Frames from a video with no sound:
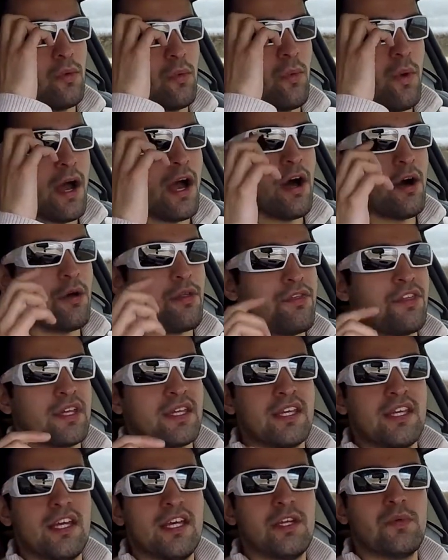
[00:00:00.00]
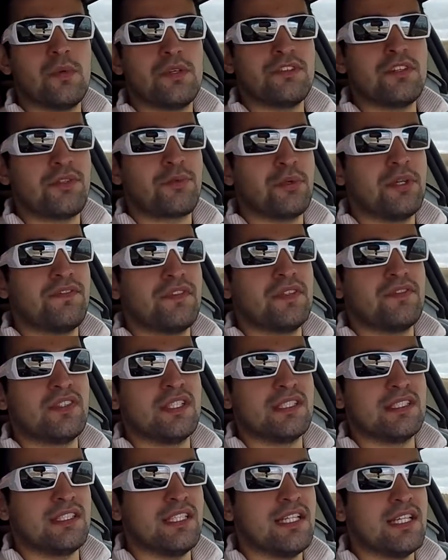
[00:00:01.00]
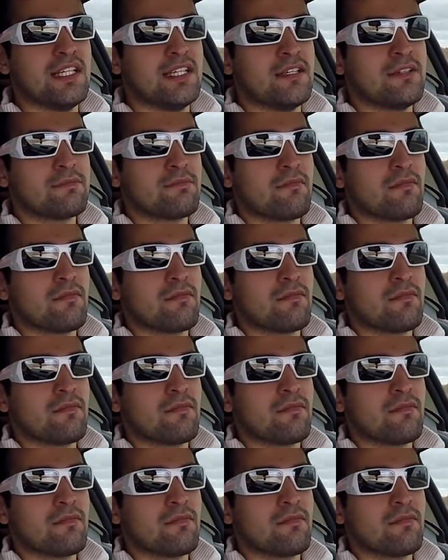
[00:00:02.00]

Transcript: Well, the kid with the three fifty Z